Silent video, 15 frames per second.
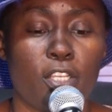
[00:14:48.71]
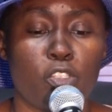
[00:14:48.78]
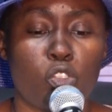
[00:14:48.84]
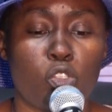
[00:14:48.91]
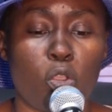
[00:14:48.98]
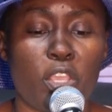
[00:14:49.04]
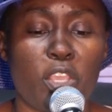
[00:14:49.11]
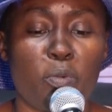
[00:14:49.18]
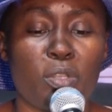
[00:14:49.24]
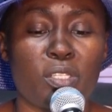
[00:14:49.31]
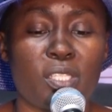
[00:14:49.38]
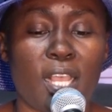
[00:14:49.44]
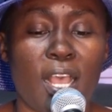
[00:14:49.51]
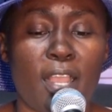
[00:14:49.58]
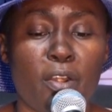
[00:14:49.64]
So he
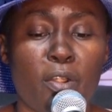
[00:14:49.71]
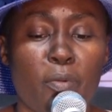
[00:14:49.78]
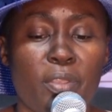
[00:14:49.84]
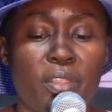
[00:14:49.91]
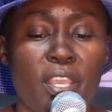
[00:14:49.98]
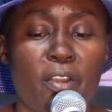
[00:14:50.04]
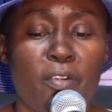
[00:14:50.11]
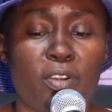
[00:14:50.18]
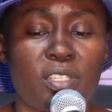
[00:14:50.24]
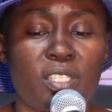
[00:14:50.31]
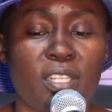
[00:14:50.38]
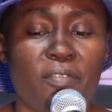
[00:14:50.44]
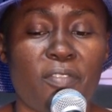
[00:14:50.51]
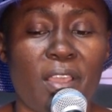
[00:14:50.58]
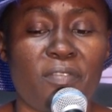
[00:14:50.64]
was angry with Aaron's
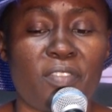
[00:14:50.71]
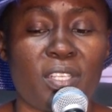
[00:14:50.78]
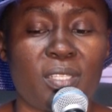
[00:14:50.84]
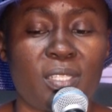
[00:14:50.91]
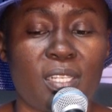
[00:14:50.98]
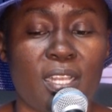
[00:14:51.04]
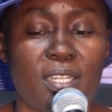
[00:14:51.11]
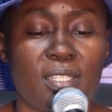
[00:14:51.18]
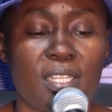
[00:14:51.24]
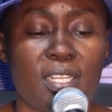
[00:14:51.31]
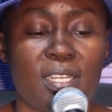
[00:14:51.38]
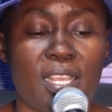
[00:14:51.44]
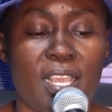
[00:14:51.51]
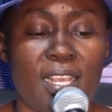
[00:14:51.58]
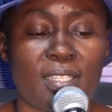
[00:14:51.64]
surviving sons,
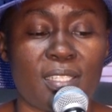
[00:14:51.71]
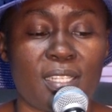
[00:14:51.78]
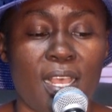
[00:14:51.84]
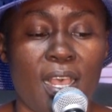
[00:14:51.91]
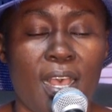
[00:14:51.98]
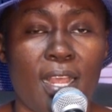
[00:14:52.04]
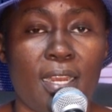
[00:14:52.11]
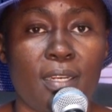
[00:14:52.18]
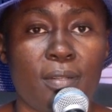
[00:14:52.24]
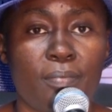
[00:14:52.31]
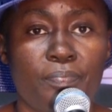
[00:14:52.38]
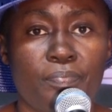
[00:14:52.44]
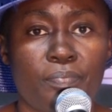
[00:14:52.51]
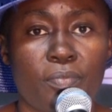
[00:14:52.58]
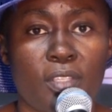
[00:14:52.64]
Eleazar and
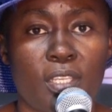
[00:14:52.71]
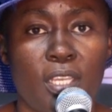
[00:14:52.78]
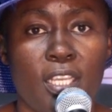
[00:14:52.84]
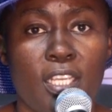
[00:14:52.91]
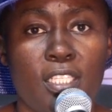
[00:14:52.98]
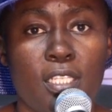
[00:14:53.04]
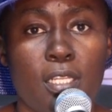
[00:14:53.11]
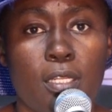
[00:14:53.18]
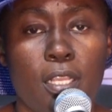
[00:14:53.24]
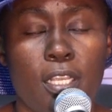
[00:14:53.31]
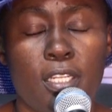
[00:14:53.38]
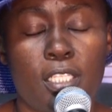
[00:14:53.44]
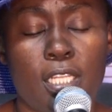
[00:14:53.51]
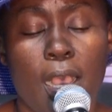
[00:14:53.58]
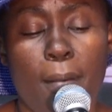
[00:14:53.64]

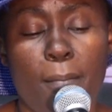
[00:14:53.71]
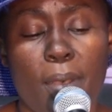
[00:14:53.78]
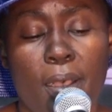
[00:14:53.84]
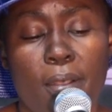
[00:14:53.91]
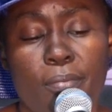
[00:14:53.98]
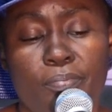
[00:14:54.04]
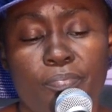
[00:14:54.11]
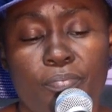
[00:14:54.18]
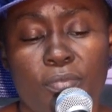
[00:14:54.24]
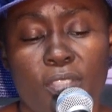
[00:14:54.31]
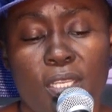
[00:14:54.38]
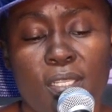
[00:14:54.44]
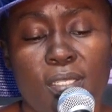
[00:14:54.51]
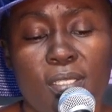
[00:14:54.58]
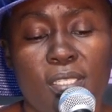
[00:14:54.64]
Itamar.
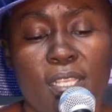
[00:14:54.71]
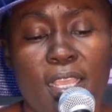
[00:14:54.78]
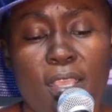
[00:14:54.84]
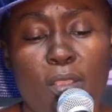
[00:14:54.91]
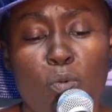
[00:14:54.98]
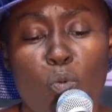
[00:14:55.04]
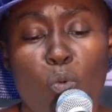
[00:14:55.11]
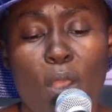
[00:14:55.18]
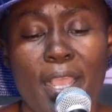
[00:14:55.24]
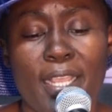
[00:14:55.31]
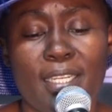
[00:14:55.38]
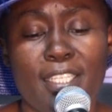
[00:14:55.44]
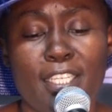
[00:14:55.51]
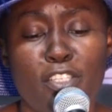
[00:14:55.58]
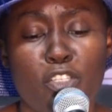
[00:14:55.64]
saying,
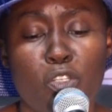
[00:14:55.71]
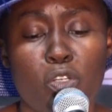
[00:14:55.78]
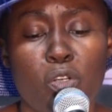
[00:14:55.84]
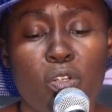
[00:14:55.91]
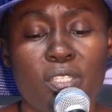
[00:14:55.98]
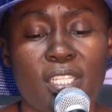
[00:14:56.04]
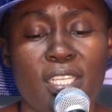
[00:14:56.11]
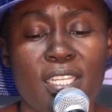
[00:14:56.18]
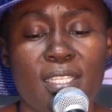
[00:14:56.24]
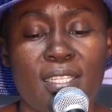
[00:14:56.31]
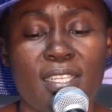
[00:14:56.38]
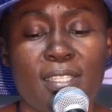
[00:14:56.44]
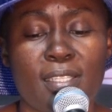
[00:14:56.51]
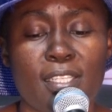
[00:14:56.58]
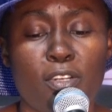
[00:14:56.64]
why did you not
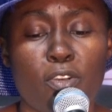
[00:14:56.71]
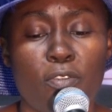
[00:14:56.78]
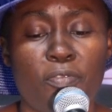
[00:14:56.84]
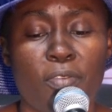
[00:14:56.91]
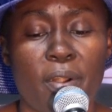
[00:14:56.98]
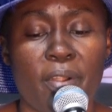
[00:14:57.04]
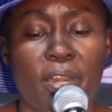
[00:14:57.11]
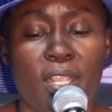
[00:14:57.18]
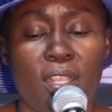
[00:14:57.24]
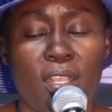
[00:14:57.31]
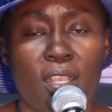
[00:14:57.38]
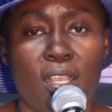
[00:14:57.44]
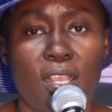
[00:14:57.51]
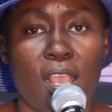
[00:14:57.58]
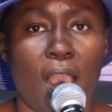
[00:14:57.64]
eat the sin offering
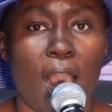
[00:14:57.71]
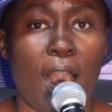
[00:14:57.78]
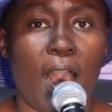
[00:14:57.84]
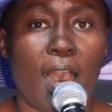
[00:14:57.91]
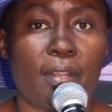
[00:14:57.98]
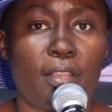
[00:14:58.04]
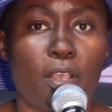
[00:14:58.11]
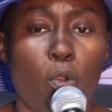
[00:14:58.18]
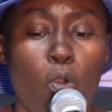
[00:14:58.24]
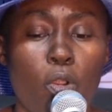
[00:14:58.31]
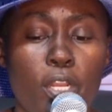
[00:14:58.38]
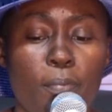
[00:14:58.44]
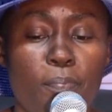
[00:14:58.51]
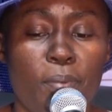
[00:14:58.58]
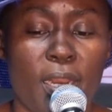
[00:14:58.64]
at the
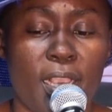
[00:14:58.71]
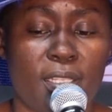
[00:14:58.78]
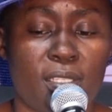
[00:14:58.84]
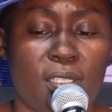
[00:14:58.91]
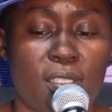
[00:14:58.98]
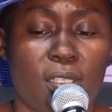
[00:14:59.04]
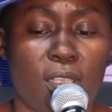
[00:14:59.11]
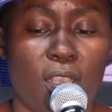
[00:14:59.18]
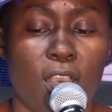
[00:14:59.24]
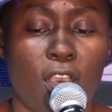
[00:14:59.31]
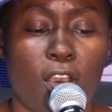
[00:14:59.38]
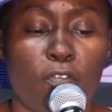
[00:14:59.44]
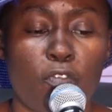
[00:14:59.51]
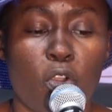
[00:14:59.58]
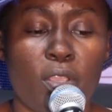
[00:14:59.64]
holy place?
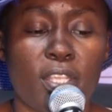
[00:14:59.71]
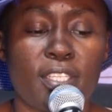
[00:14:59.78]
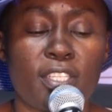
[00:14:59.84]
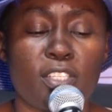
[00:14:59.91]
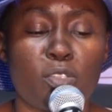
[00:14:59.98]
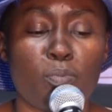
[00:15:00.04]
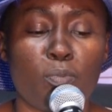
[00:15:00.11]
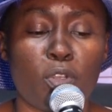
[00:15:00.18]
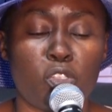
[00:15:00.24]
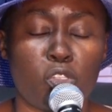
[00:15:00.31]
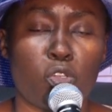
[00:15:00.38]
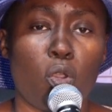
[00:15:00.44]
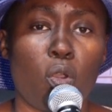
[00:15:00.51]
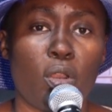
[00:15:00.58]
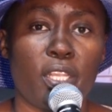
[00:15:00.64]
For it is
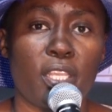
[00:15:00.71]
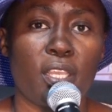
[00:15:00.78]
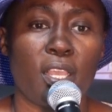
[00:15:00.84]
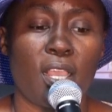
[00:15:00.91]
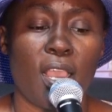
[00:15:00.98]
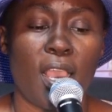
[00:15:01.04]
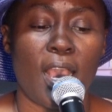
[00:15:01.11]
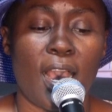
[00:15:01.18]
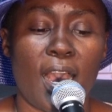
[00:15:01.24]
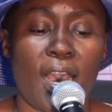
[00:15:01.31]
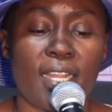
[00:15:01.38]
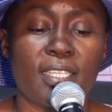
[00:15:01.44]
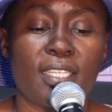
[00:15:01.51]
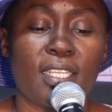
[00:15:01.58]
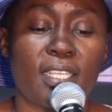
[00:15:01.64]
most holy.
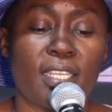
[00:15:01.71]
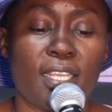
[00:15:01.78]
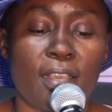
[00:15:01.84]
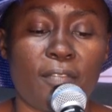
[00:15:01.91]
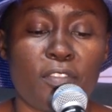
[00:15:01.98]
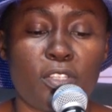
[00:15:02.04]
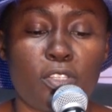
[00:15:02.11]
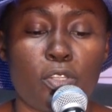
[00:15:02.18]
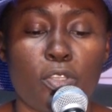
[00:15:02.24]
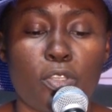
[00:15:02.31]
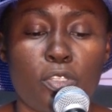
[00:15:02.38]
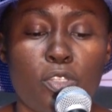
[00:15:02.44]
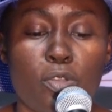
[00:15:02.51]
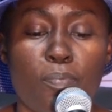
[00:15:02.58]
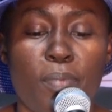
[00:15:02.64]
And he gave it to
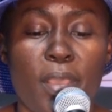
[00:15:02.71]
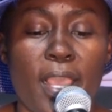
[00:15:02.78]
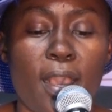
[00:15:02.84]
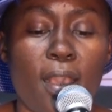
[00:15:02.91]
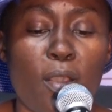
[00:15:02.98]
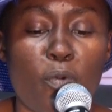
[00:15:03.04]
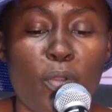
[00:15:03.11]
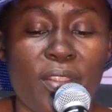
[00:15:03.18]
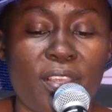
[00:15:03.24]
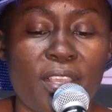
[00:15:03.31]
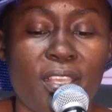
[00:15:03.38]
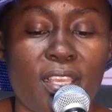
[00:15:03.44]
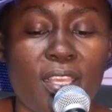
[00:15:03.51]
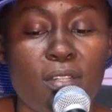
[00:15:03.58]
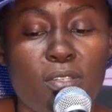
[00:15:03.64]
you to bear away the
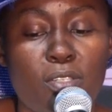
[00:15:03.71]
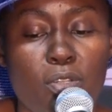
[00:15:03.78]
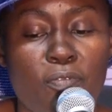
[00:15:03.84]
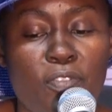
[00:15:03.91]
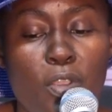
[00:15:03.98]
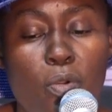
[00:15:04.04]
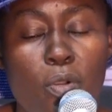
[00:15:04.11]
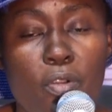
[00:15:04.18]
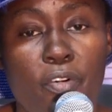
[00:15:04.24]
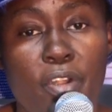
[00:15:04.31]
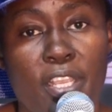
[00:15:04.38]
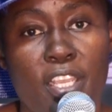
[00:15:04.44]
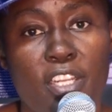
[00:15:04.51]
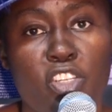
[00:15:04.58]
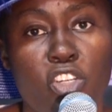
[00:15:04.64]
guilt of the
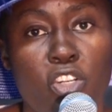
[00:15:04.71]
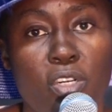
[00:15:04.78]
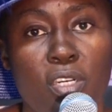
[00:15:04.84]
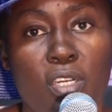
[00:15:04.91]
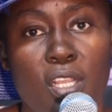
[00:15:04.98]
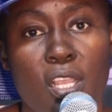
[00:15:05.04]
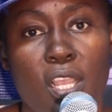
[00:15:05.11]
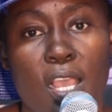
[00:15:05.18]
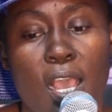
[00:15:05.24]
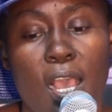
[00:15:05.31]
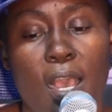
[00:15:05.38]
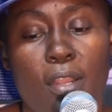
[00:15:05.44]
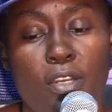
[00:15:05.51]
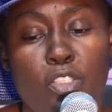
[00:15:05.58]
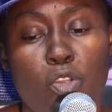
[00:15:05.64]
congregation,
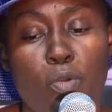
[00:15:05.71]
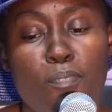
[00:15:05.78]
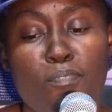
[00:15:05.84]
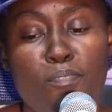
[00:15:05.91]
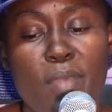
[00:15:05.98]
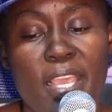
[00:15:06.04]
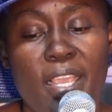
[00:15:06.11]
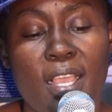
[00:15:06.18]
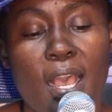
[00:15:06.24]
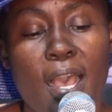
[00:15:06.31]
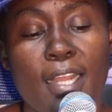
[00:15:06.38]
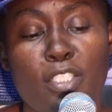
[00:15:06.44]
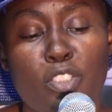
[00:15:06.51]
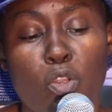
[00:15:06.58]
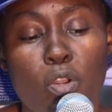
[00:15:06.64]
to make
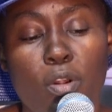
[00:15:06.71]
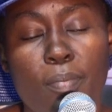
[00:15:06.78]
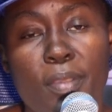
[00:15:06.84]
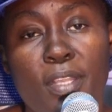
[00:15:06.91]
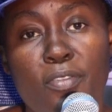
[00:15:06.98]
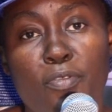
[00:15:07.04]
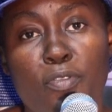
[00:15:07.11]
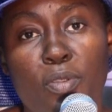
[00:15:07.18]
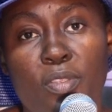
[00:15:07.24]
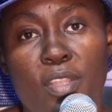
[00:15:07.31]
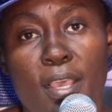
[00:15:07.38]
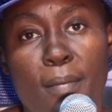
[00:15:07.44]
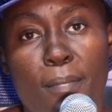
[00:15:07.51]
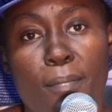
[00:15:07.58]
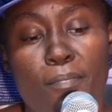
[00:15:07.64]
atonement for
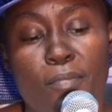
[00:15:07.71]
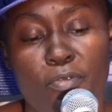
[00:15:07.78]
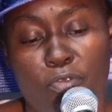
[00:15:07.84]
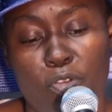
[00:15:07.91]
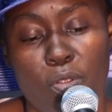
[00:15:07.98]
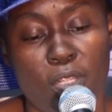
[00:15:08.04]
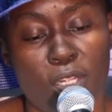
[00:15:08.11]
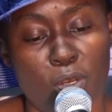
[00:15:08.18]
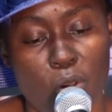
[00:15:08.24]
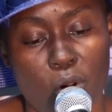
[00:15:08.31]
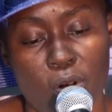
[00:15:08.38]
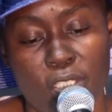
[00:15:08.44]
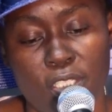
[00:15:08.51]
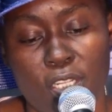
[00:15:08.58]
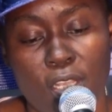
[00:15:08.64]
them before the
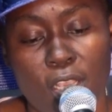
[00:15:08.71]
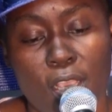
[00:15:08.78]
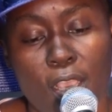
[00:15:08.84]
Lord.